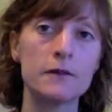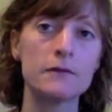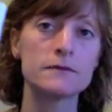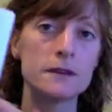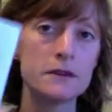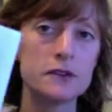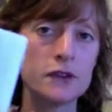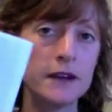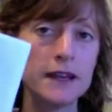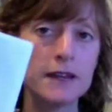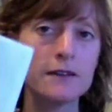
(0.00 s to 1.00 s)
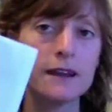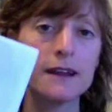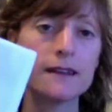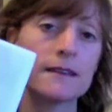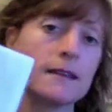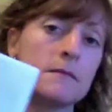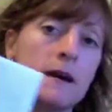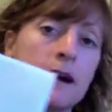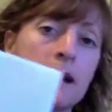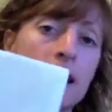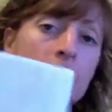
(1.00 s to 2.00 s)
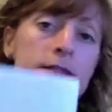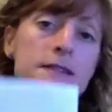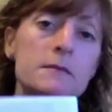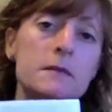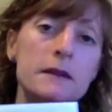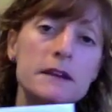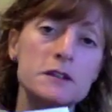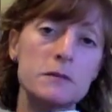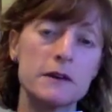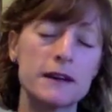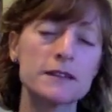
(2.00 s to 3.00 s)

some of the training you need is in my How to Stop a Binge book.